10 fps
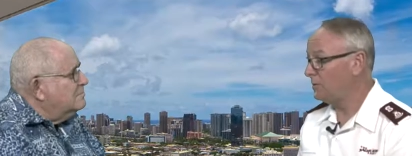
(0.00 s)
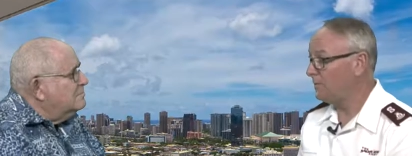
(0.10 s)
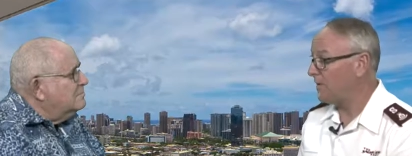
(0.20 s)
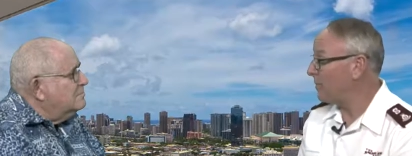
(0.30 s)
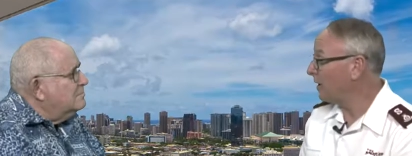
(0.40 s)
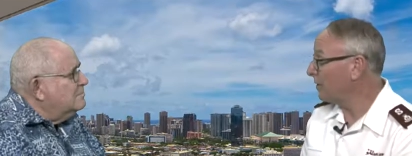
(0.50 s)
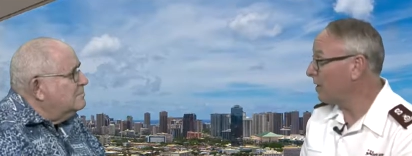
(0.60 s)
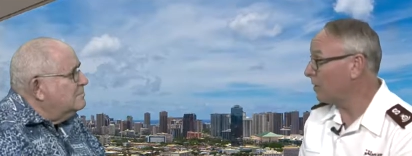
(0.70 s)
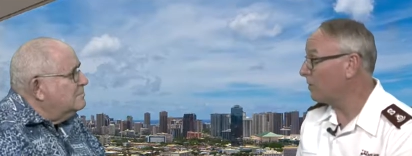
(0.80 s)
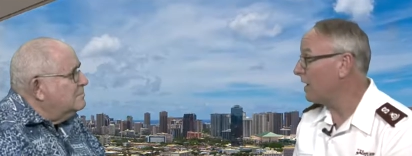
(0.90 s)
Speaker 1: $5 million
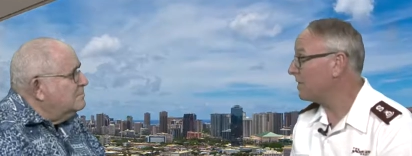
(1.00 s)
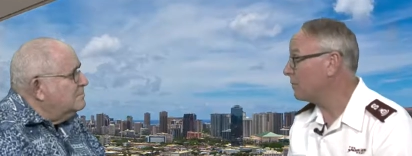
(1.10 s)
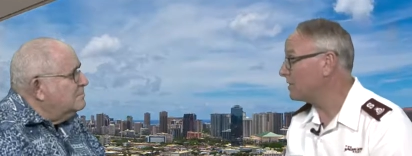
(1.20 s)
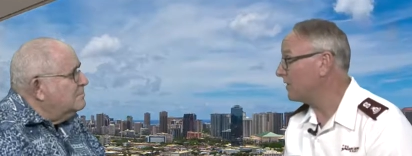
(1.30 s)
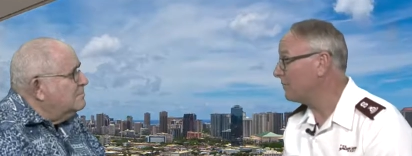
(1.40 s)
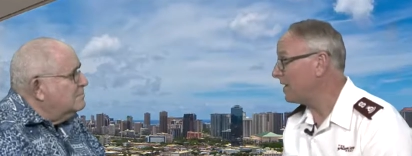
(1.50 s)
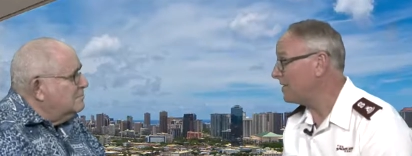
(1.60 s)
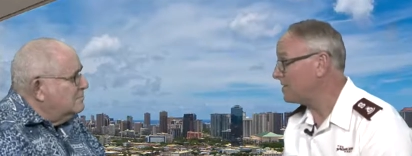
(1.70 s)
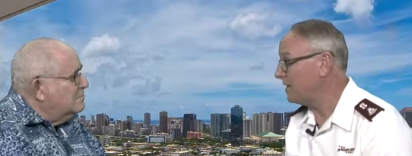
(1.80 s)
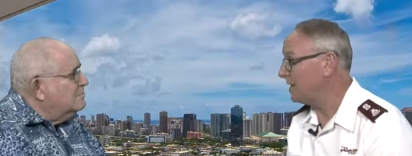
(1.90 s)
grant that was given by
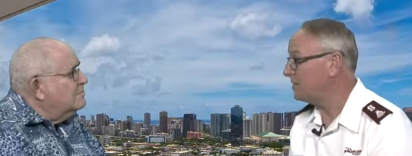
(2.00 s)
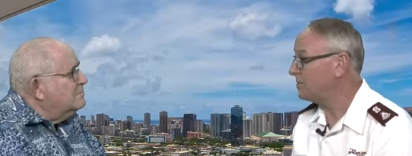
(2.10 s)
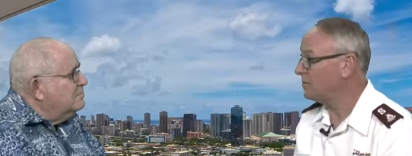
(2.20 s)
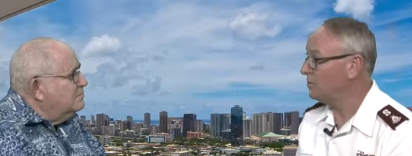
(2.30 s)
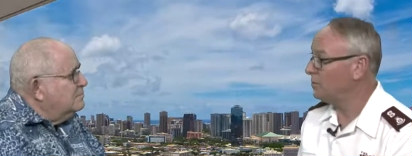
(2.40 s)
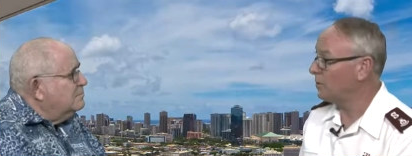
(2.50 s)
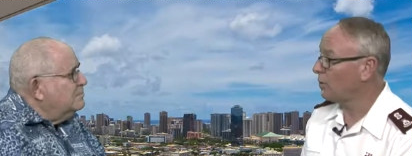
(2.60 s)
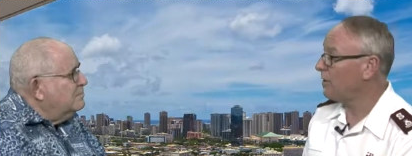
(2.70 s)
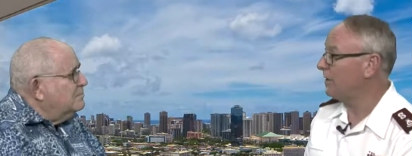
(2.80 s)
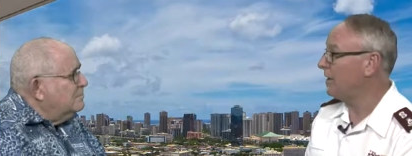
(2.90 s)
the state to
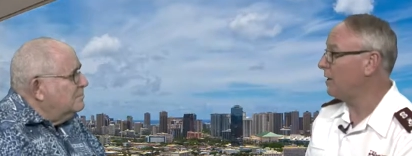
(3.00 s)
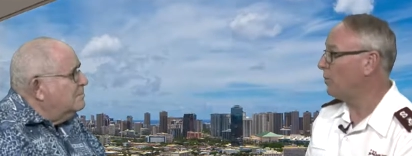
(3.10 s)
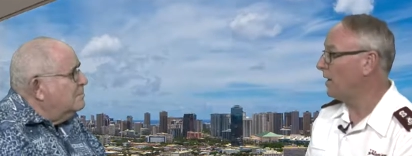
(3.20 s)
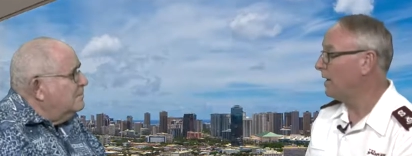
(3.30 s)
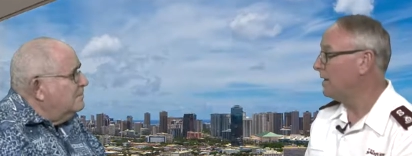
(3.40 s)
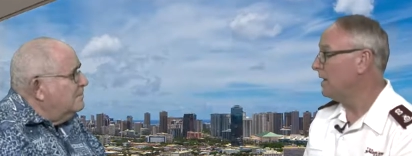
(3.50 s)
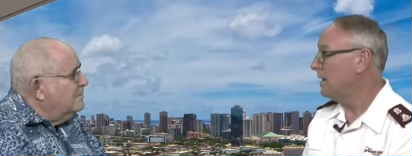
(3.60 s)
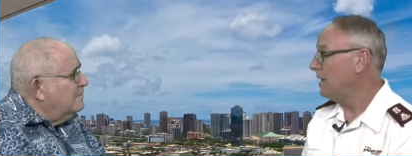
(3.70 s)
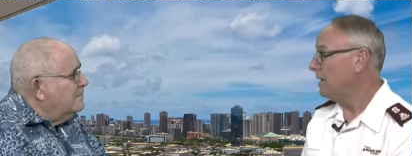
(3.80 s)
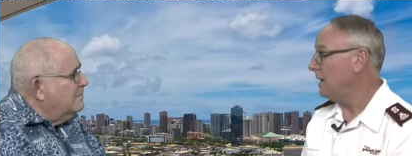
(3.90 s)
Aloha United Way,
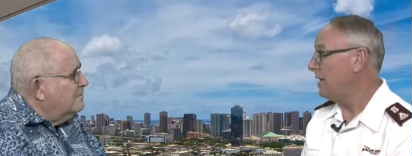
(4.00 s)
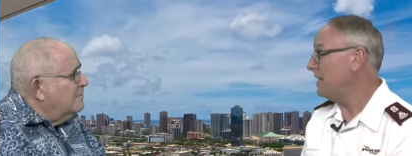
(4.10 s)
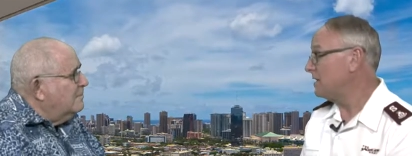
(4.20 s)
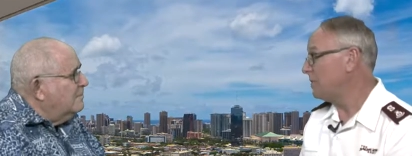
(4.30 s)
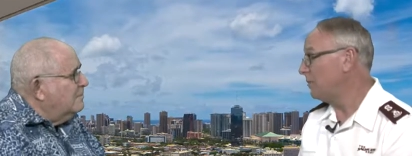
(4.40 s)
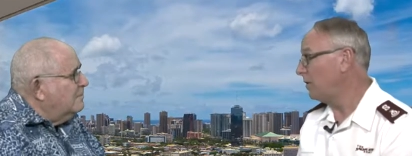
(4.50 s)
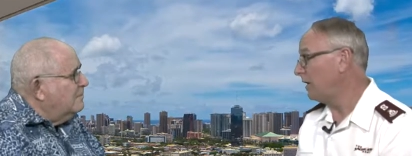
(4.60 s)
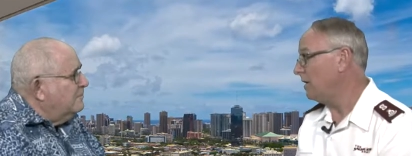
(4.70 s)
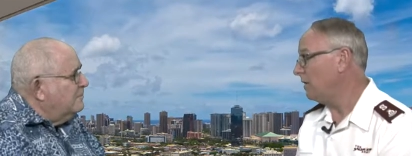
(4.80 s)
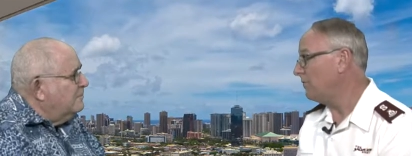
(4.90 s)
I think has been
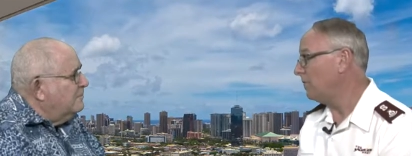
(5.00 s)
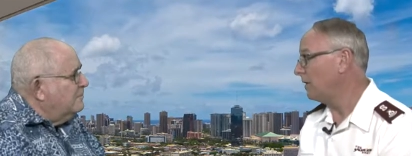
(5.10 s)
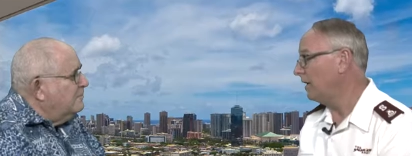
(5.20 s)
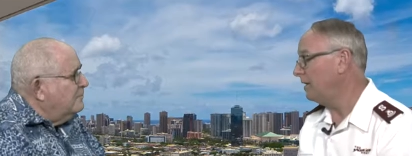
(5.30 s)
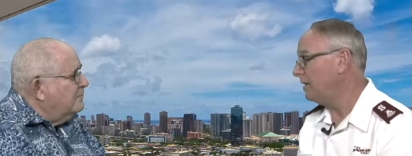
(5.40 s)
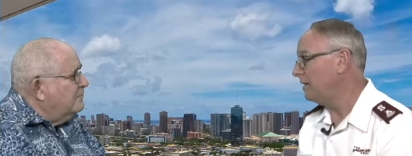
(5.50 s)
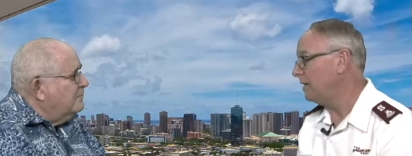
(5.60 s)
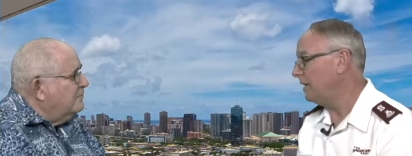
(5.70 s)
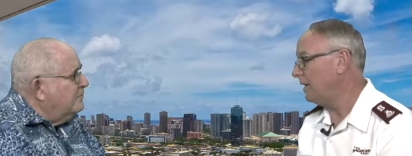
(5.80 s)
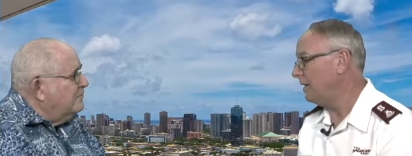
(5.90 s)
really helpful in,
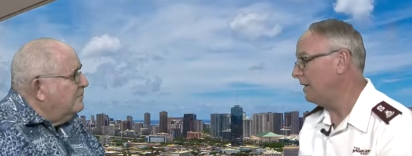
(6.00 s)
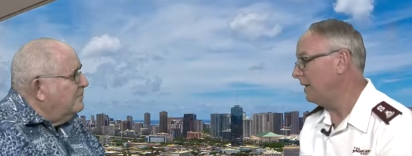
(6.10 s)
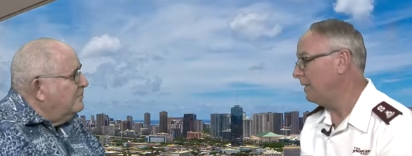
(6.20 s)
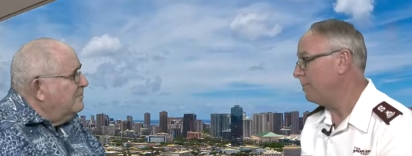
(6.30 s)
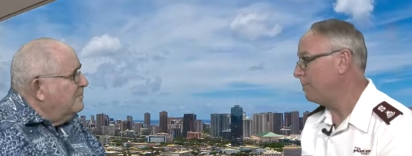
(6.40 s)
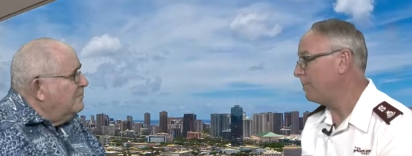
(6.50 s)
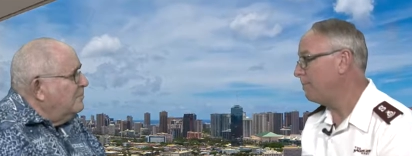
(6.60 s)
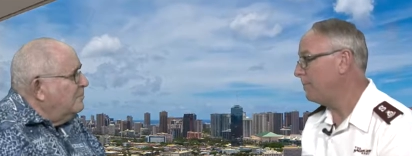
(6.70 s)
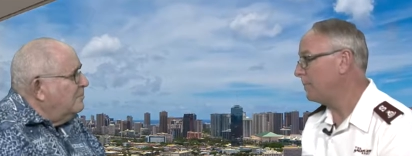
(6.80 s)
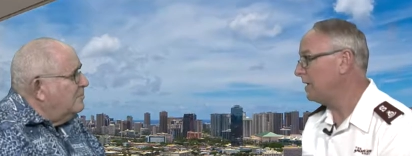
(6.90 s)
in uh,
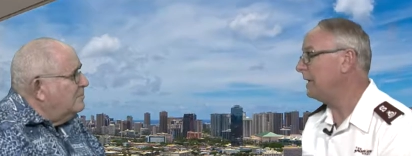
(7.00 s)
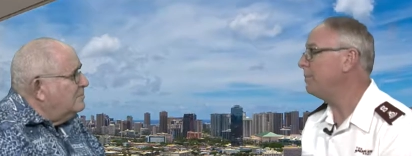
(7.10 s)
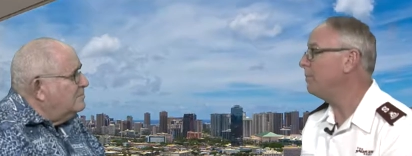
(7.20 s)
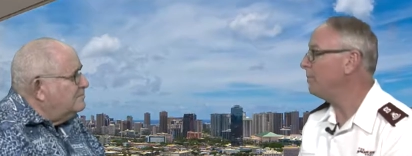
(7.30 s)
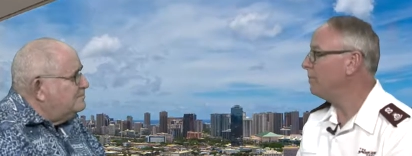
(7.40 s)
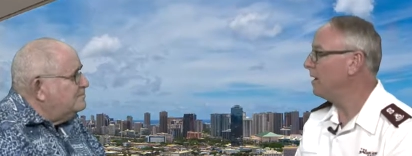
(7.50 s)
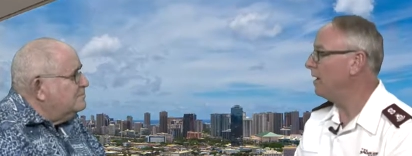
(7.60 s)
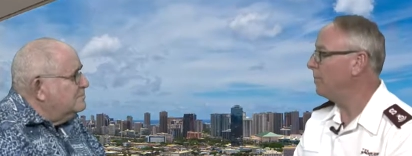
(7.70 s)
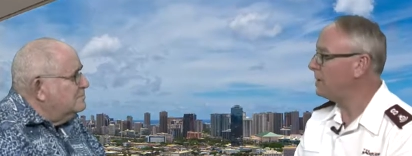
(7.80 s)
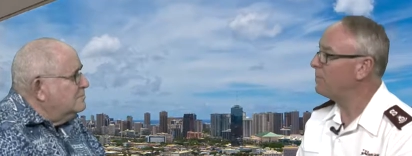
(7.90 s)
getting
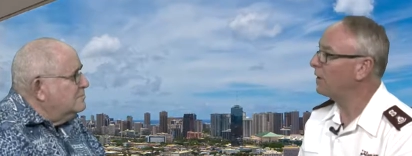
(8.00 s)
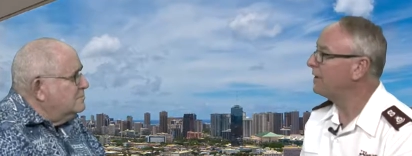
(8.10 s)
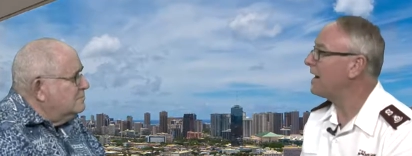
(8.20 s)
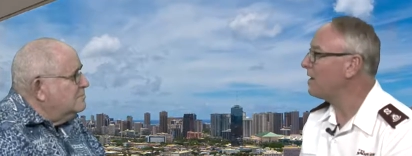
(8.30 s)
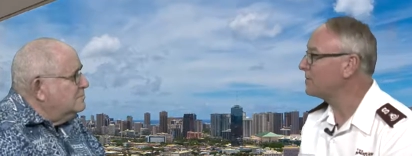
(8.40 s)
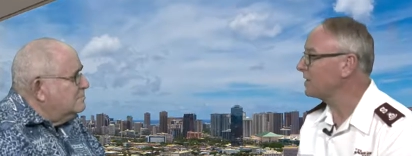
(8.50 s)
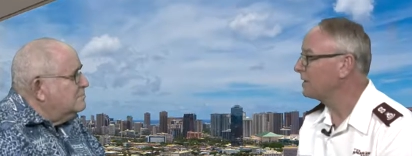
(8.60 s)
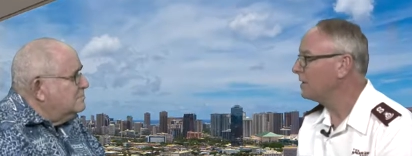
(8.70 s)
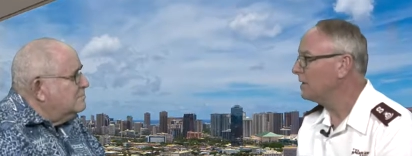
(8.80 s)
uh, people into housing.